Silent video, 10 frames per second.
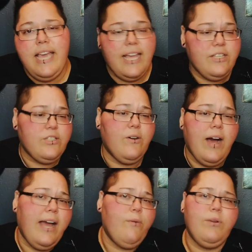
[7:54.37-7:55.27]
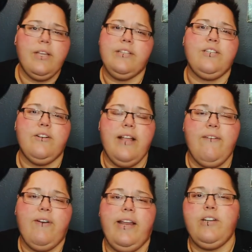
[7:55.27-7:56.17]
And so I would consider
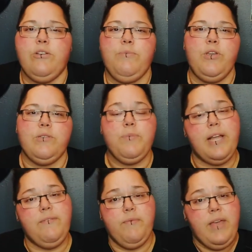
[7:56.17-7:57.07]
that financial abuse, but I